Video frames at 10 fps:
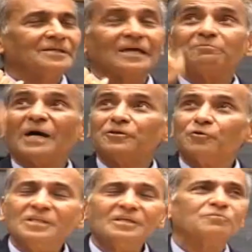And by
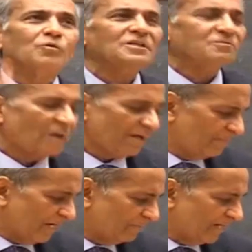doing this, what is my
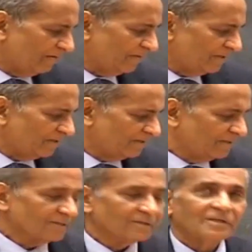benefit?
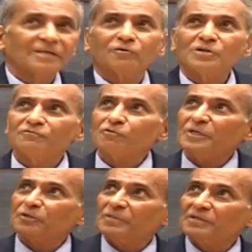In order for
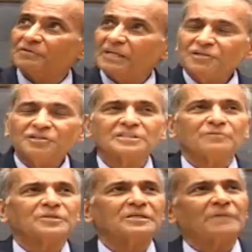me to build
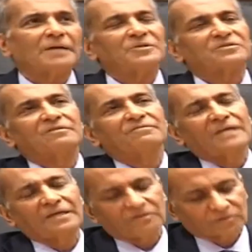relationship with him, I must
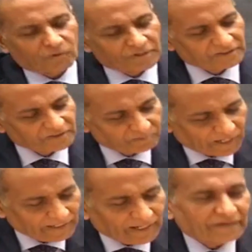reflect these qualities in
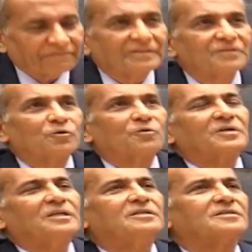my life, and that's called
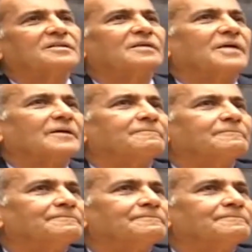religious living.